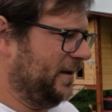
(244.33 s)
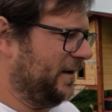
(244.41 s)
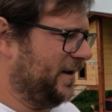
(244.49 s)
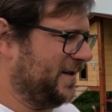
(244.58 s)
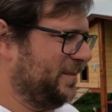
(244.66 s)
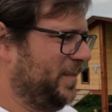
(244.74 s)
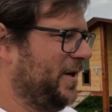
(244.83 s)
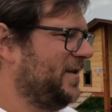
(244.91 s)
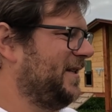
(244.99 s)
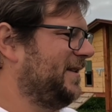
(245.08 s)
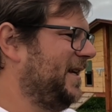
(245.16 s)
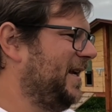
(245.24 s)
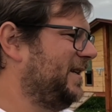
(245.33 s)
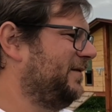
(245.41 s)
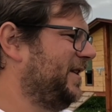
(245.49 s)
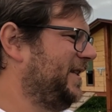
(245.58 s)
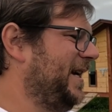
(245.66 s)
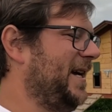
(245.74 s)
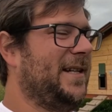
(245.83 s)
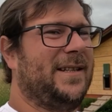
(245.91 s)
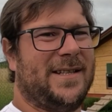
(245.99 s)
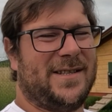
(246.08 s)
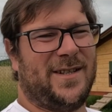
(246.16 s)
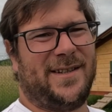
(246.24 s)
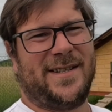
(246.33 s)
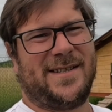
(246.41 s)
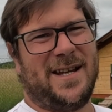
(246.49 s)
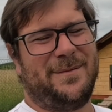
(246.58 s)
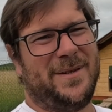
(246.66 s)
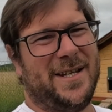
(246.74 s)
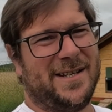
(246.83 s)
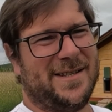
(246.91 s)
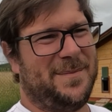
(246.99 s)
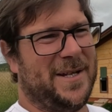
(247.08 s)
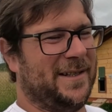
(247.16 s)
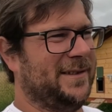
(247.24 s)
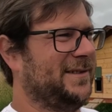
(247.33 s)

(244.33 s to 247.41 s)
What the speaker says: I suppose at the end of the day, he's doing the same thing as me.